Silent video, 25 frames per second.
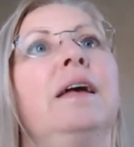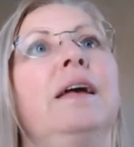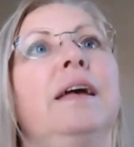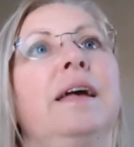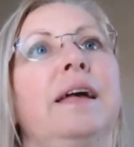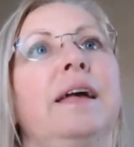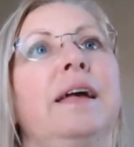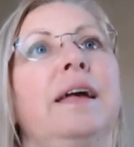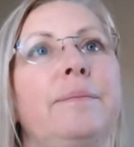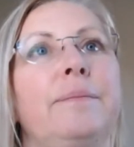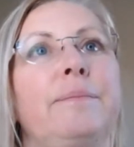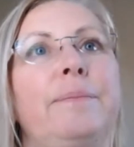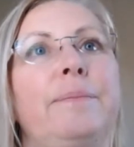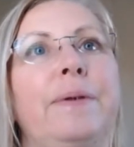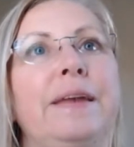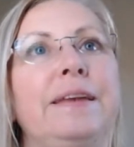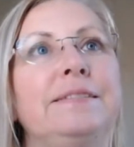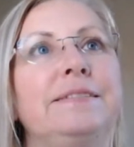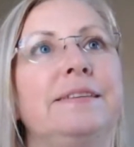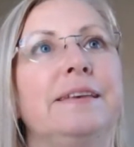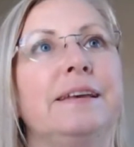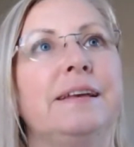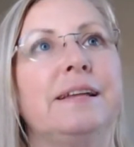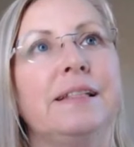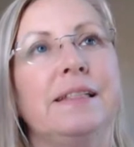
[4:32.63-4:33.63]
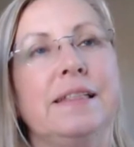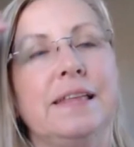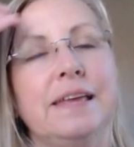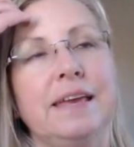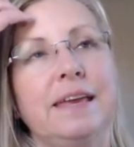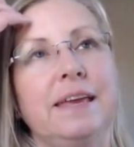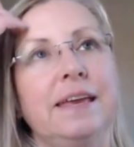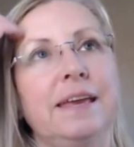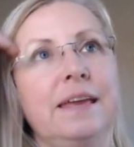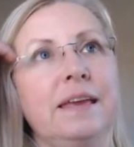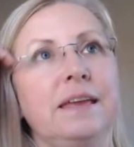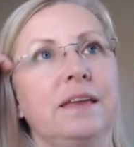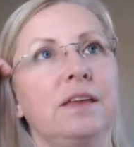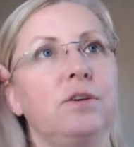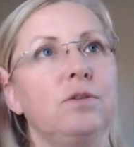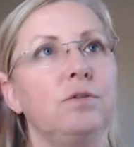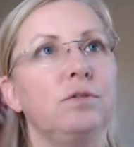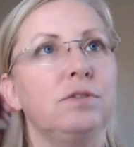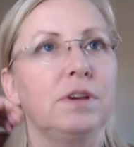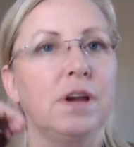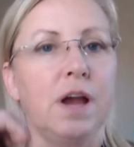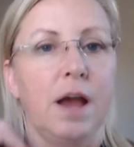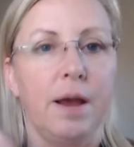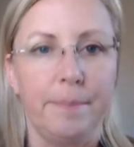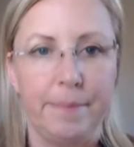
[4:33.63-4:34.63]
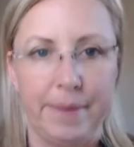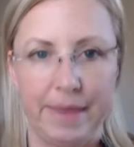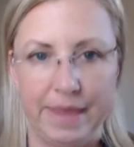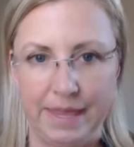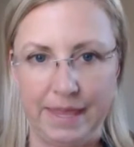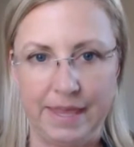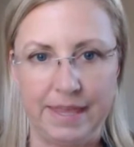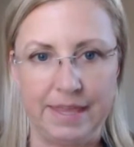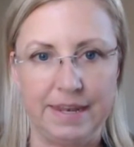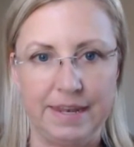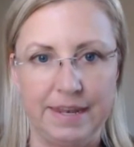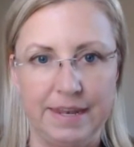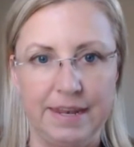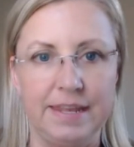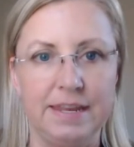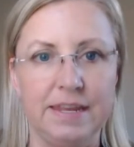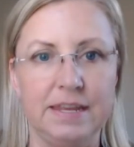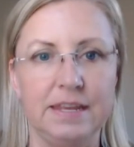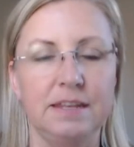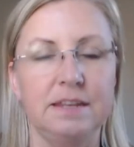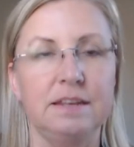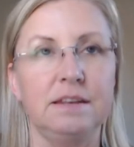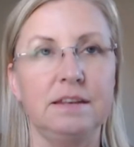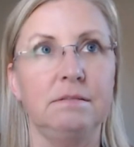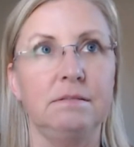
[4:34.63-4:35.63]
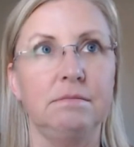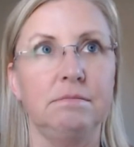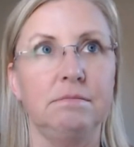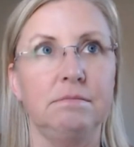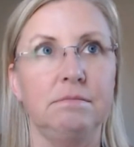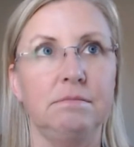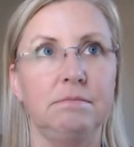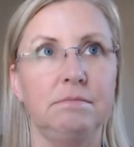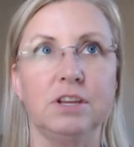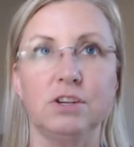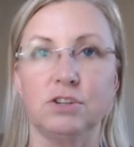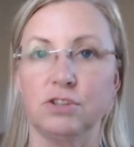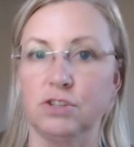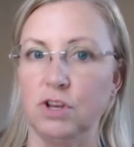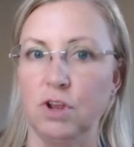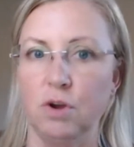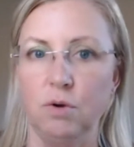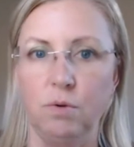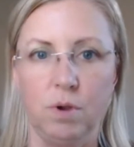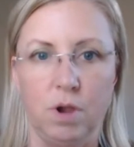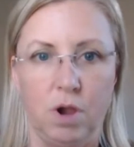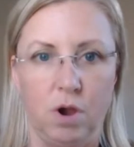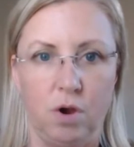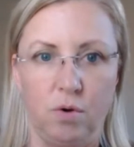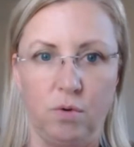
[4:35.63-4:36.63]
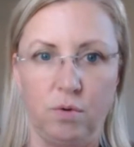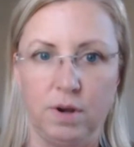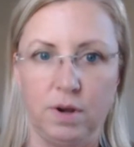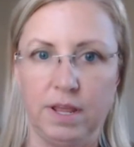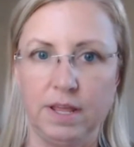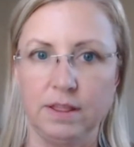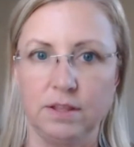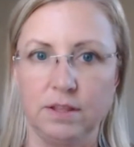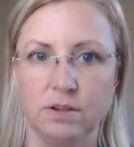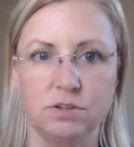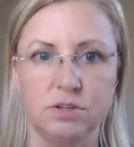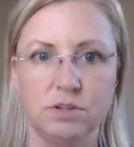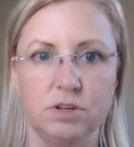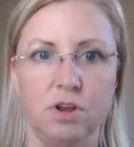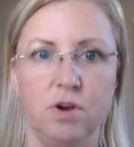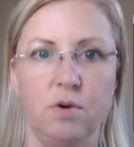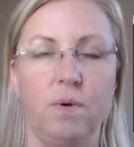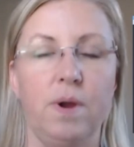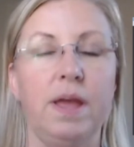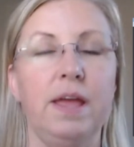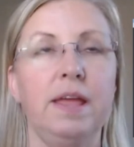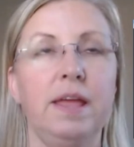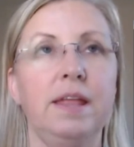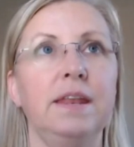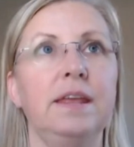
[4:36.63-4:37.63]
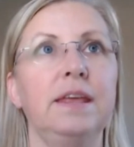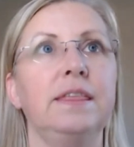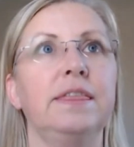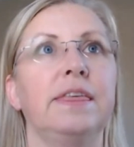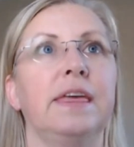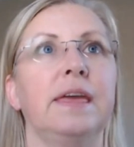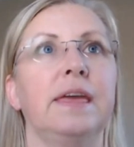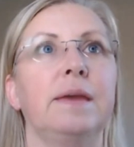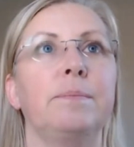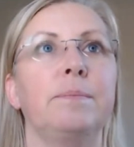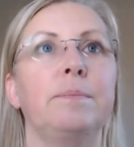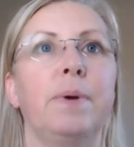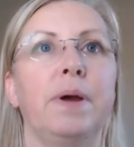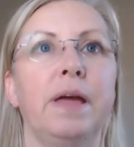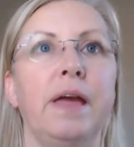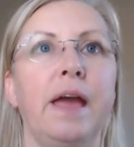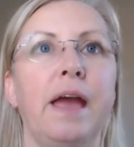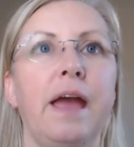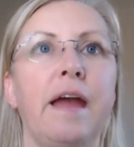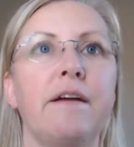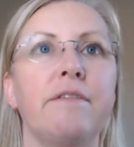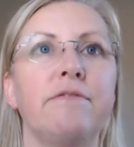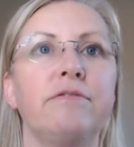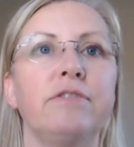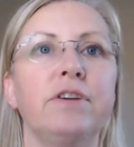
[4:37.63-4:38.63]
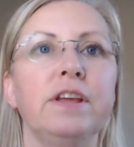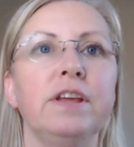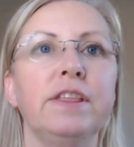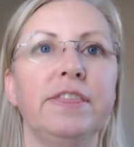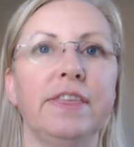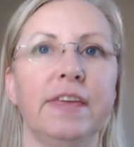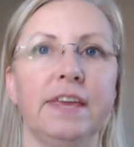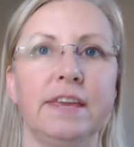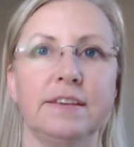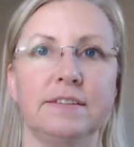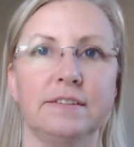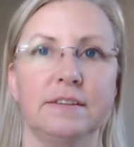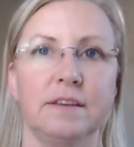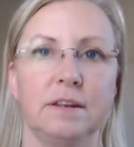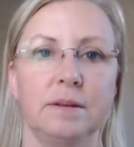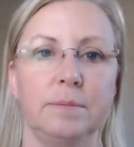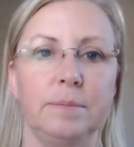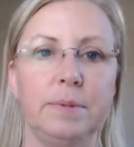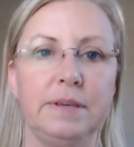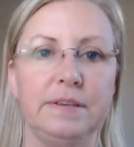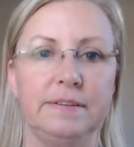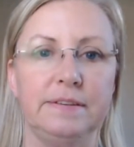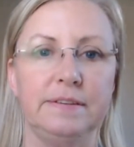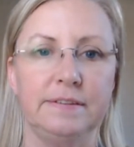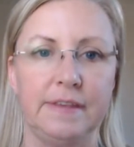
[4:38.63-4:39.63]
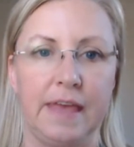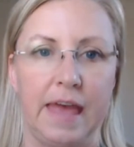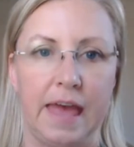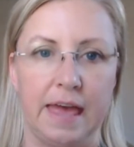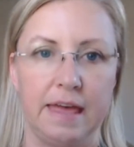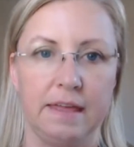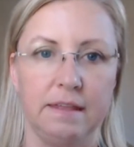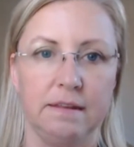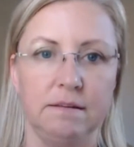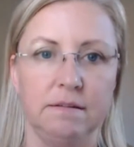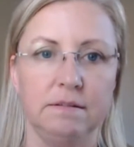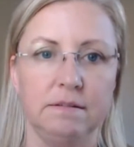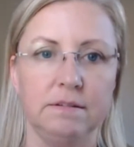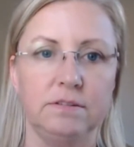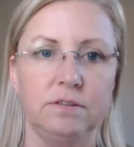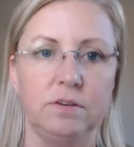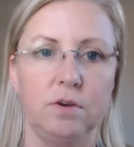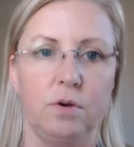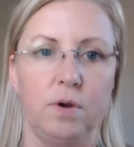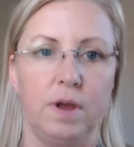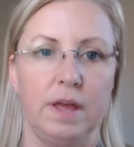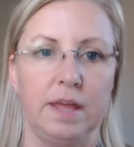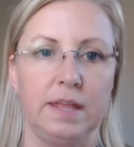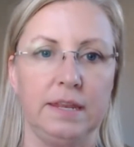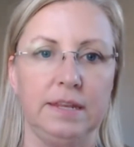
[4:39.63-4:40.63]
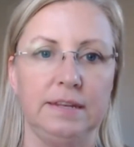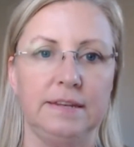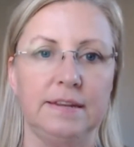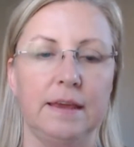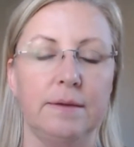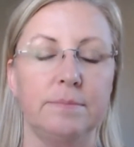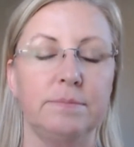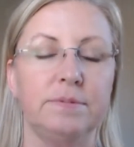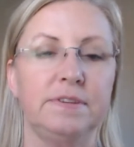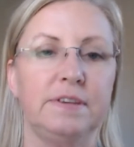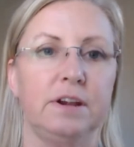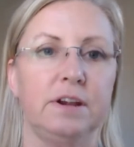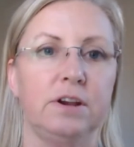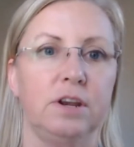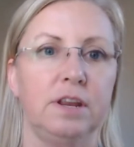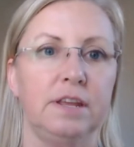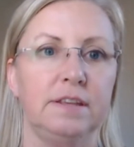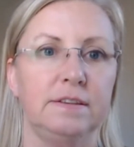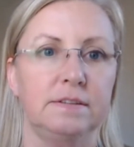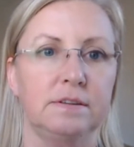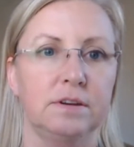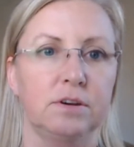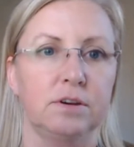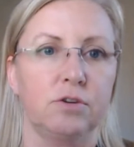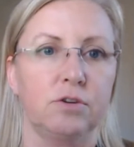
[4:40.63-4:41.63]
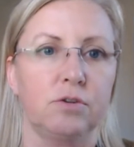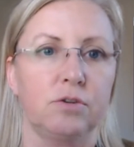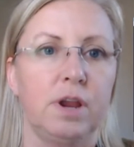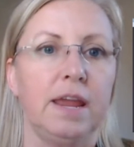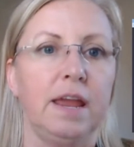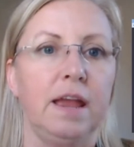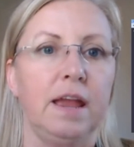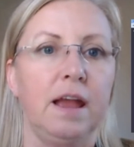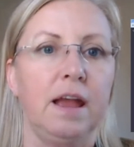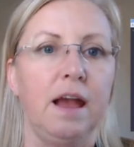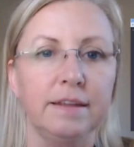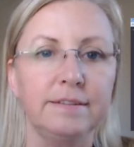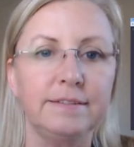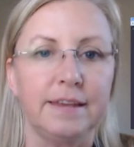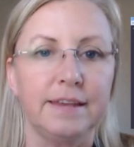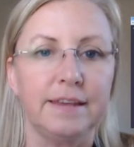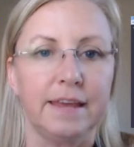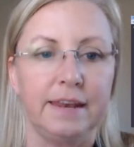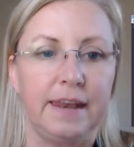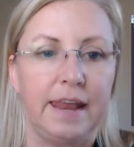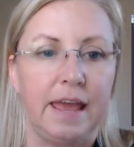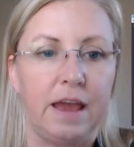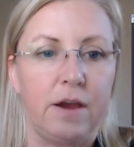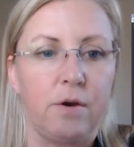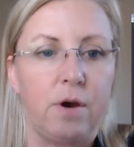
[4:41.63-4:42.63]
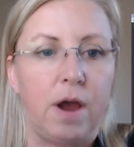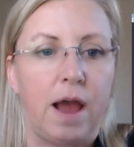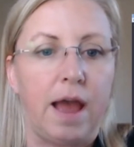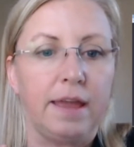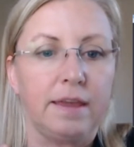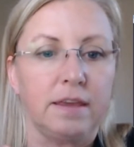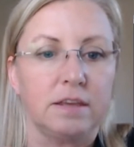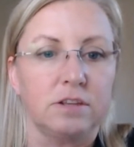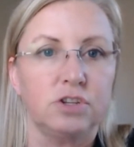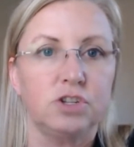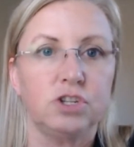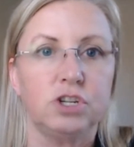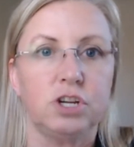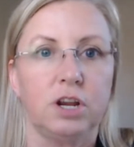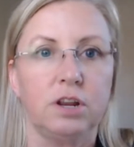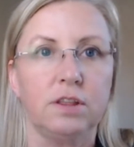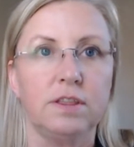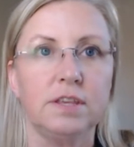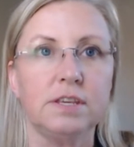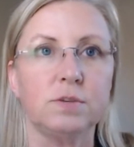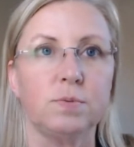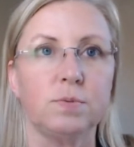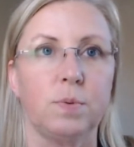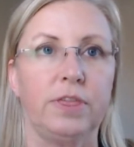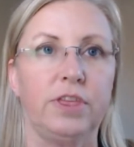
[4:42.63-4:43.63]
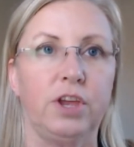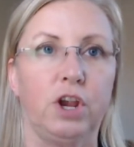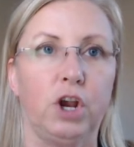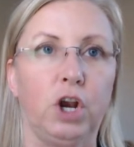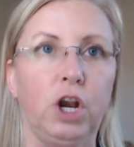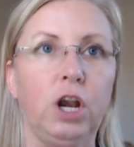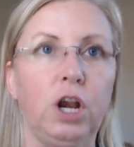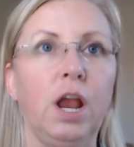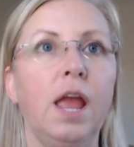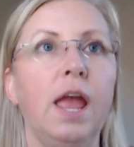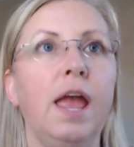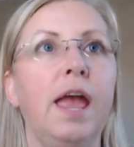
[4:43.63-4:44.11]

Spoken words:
And basically you come in and there's no coding, there's no anything, but everything is going to be set. So anytime Sarah needs to create content now, I can share this with her